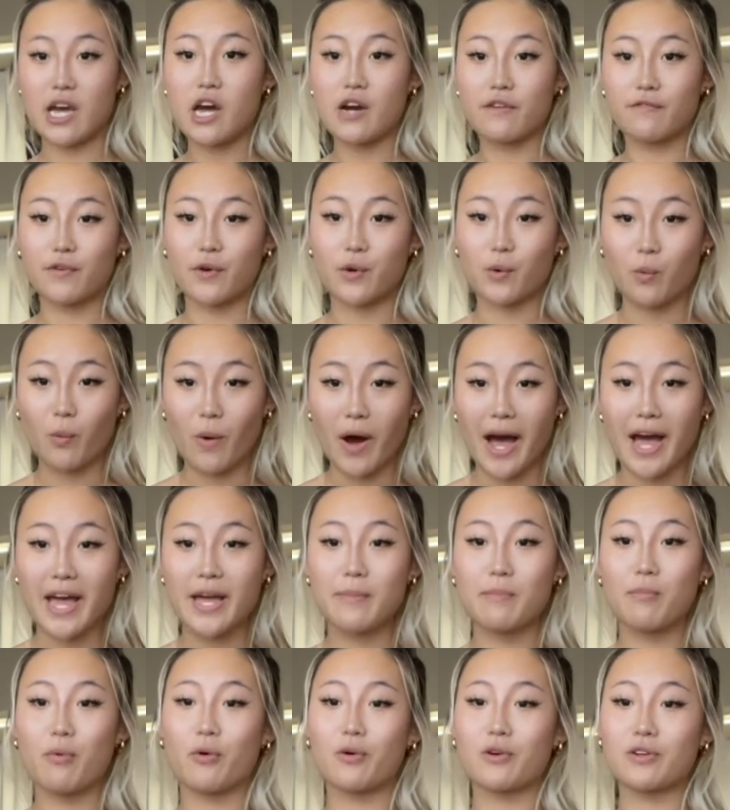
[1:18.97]
for white
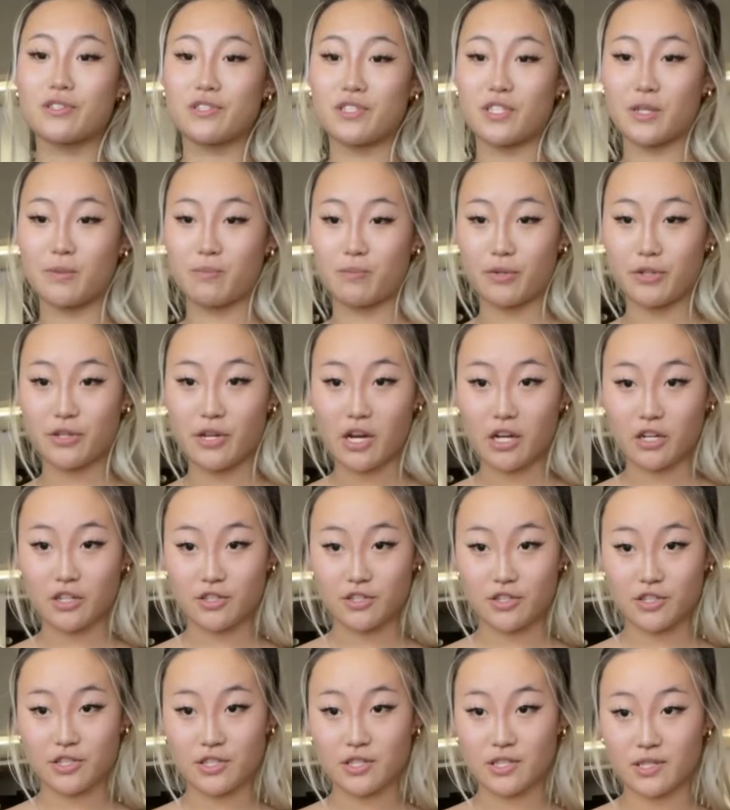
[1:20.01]
porcelain
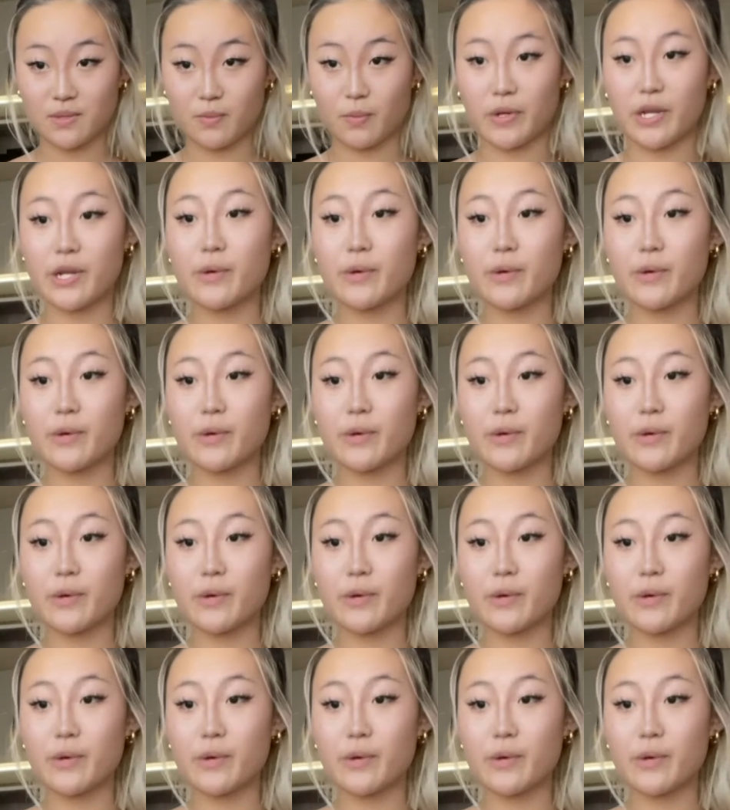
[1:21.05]
productions when